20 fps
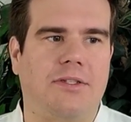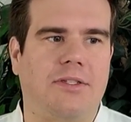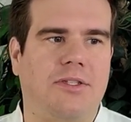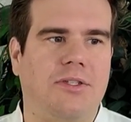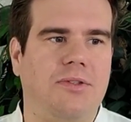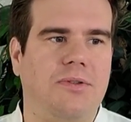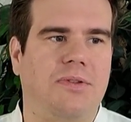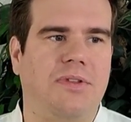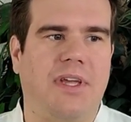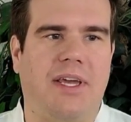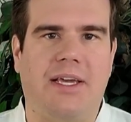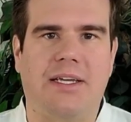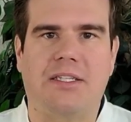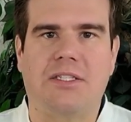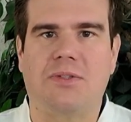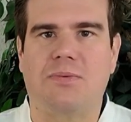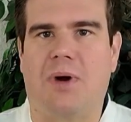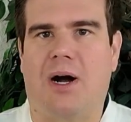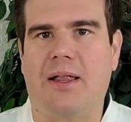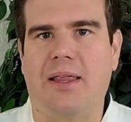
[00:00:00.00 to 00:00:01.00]
Toothache,
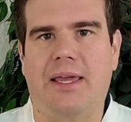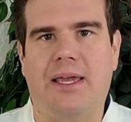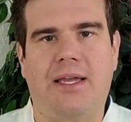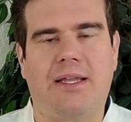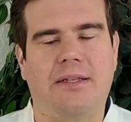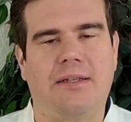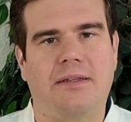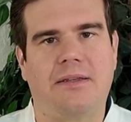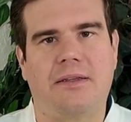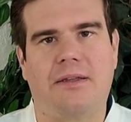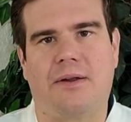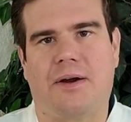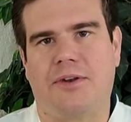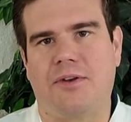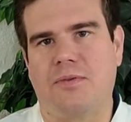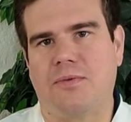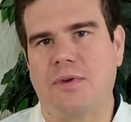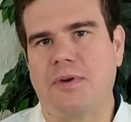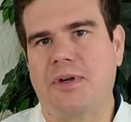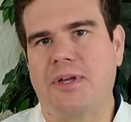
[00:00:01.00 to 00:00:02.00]
swelling, I
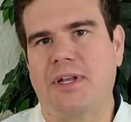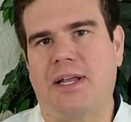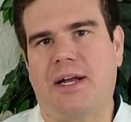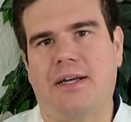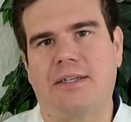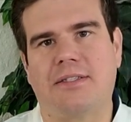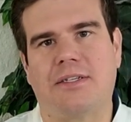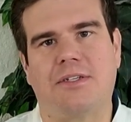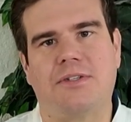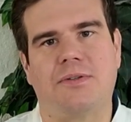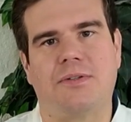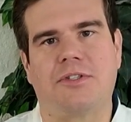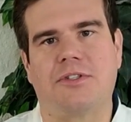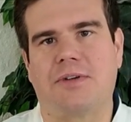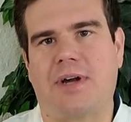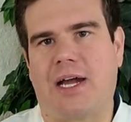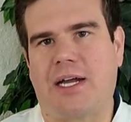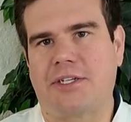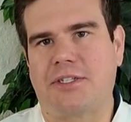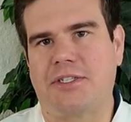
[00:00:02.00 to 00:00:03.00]
do root canals, I do
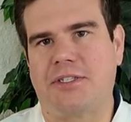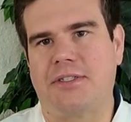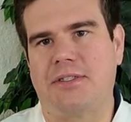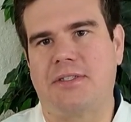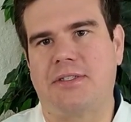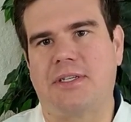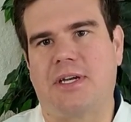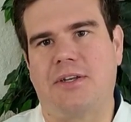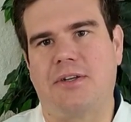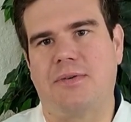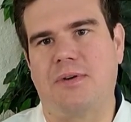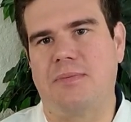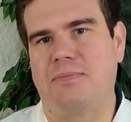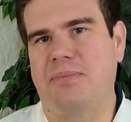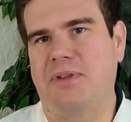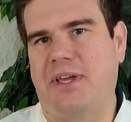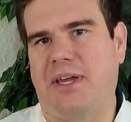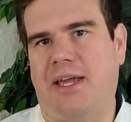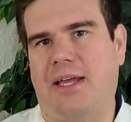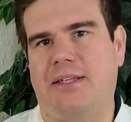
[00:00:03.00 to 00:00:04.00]
extractions, I do
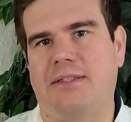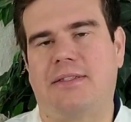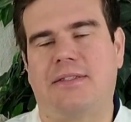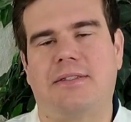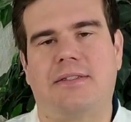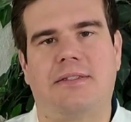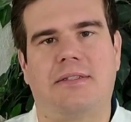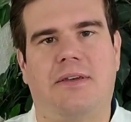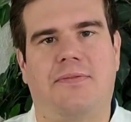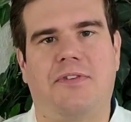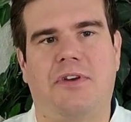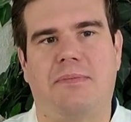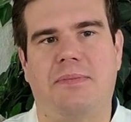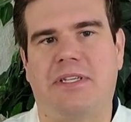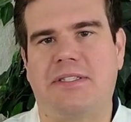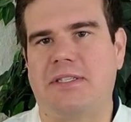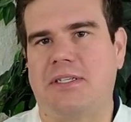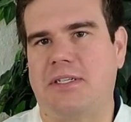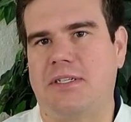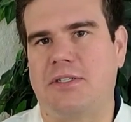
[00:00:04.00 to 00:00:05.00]
implants. If you're
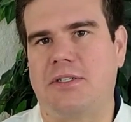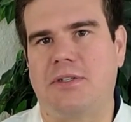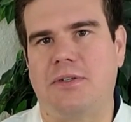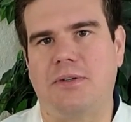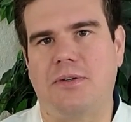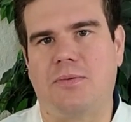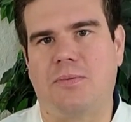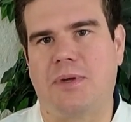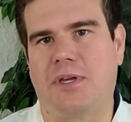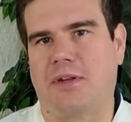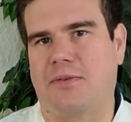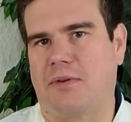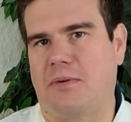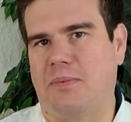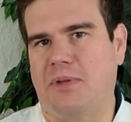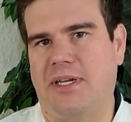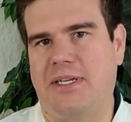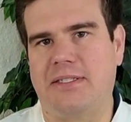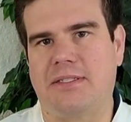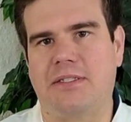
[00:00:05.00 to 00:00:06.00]
missing a tooth, we can
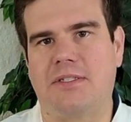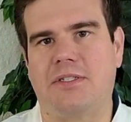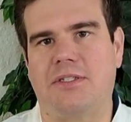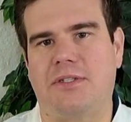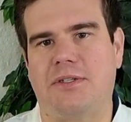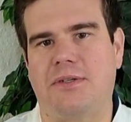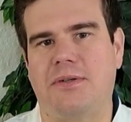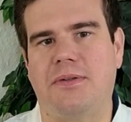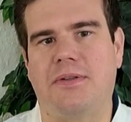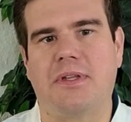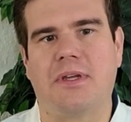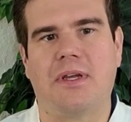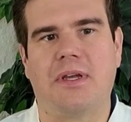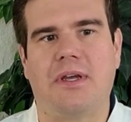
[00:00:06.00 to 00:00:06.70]
replace a tooth.